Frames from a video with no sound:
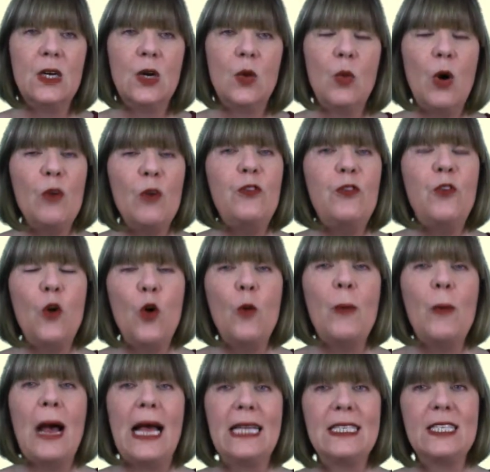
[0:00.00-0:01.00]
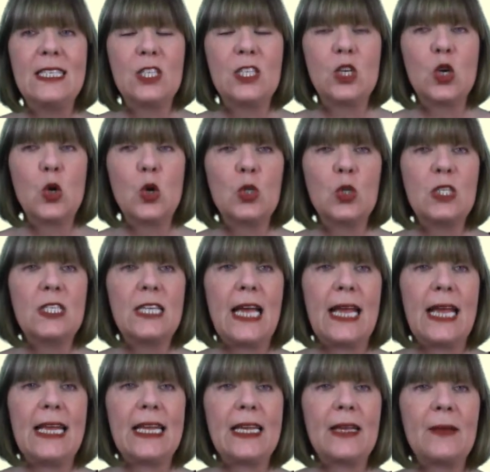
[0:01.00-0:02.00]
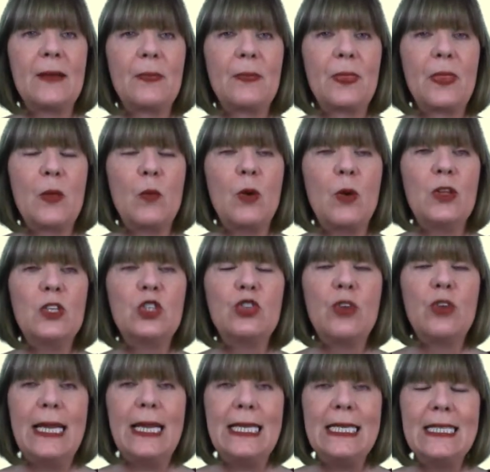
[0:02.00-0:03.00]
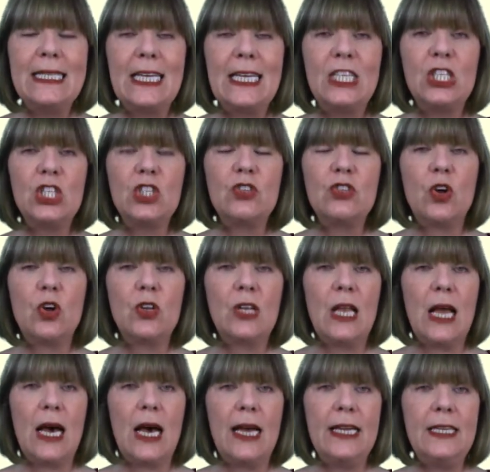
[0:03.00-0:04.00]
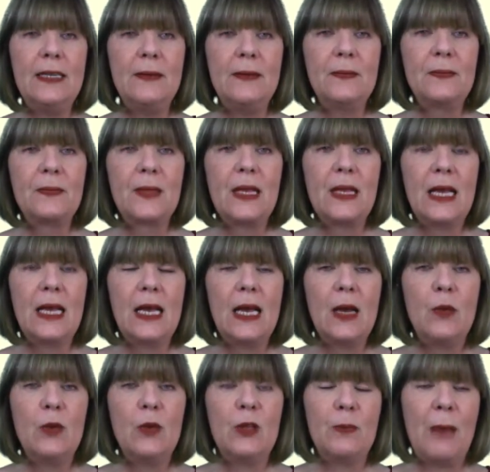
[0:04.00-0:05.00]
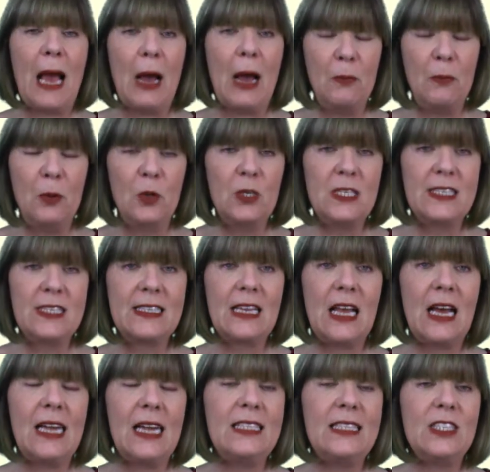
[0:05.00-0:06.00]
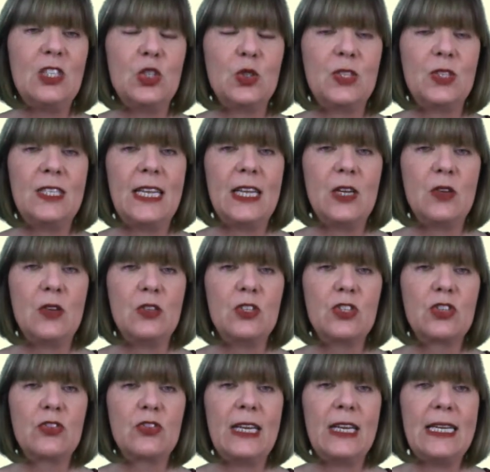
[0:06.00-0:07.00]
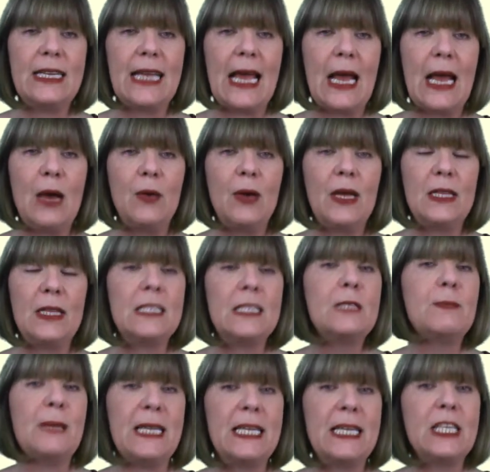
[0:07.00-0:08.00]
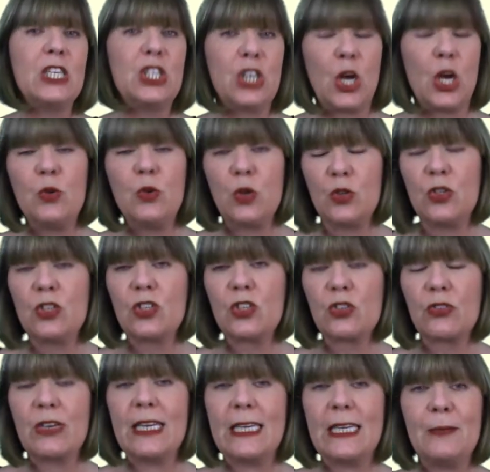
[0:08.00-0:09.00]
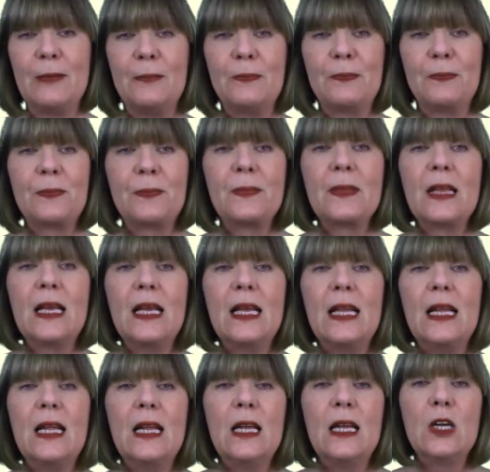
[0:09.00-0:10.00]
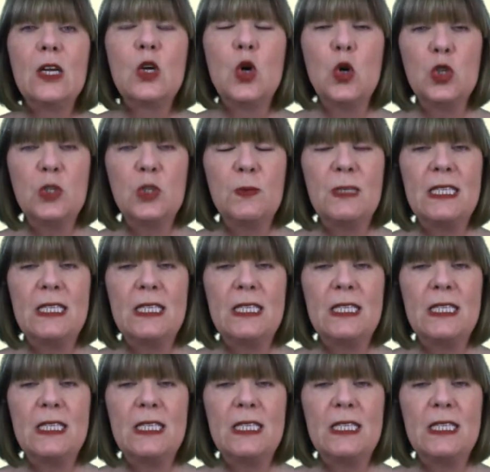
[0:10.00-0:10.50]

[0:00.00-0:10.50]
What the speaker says: What format does the course take? Well, the training sessions are online with PowerPoint slides, as you're seeing on the screen now, and the speakers shown on the screen. Course